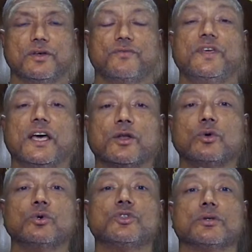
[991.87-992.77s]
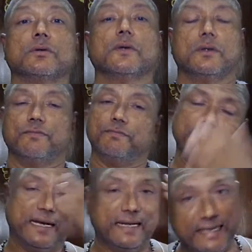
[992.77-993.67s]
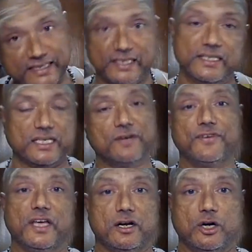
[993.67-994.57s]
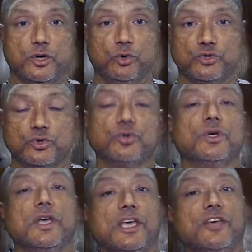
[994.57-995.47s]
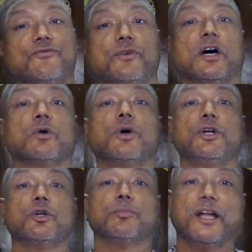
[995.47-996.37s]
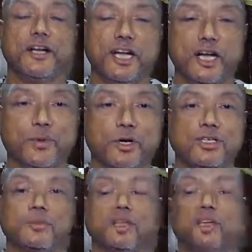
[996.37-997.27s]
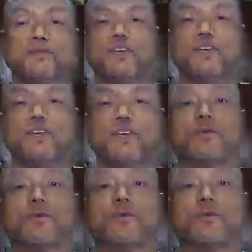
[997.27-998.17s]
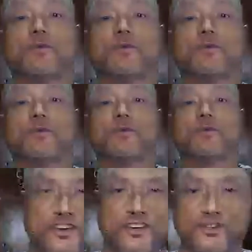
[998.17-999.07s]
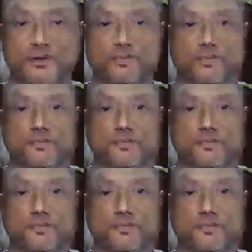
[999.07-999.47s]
We are used to meditation itself. We are not used to. If you meditate upon something, we want an object for meditation.